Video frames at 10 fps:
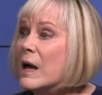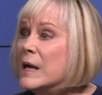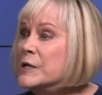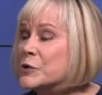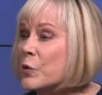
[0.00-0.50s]

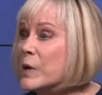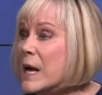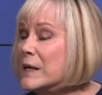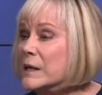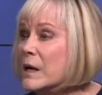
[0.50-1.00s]
He's
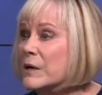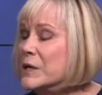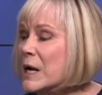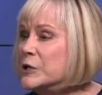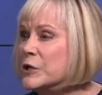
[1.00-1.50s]
created a
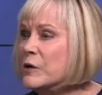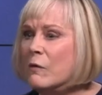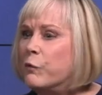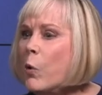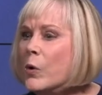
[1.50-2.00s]
nation
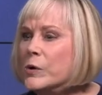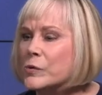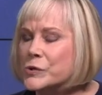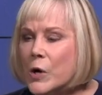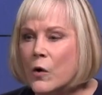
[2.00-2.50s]
of
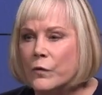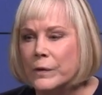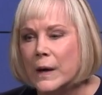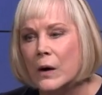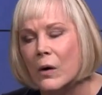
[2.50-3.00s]
warriors over
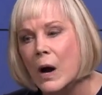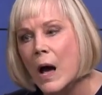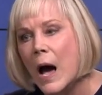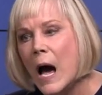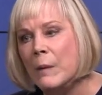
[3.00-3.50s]
there.
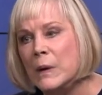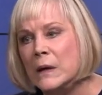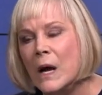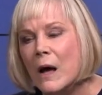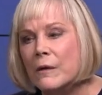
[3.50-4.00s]
I
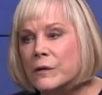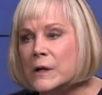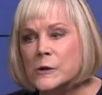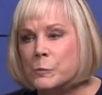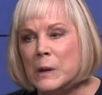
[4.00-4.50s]
mean,
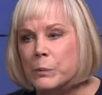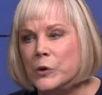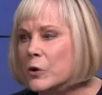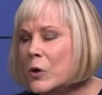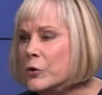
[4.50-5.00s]
these people,
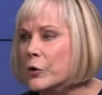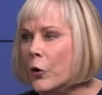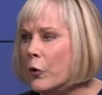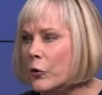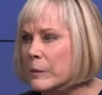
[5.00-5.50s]
you couldn't
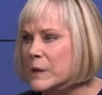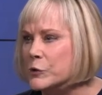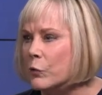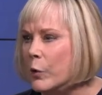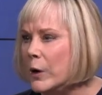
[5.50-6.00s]
herd them
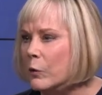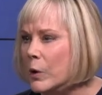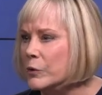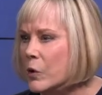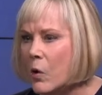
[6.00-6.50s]
into
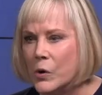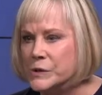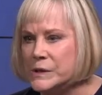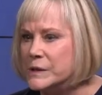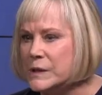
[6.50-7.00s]
railroad
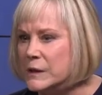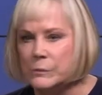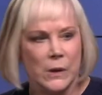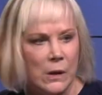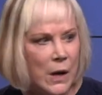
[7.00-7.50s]
cars and send
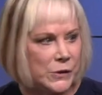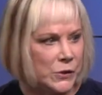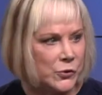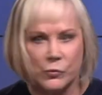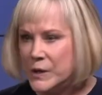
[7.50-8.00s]
them to
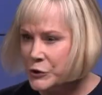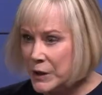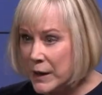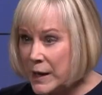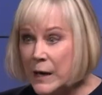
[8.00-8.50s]
concentration
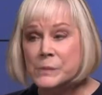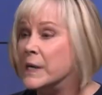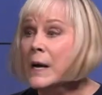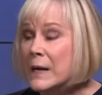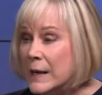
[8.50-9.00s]
camps.
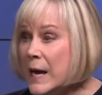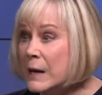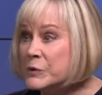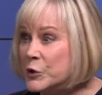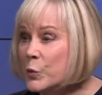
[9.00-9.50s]

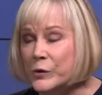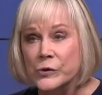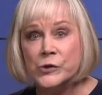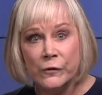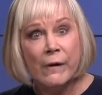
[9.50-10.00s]
Camps, you
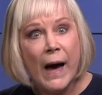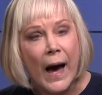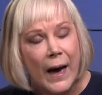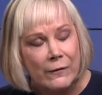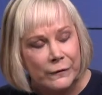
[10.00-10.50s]
wouldn't
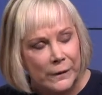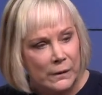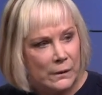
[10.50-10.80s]
survive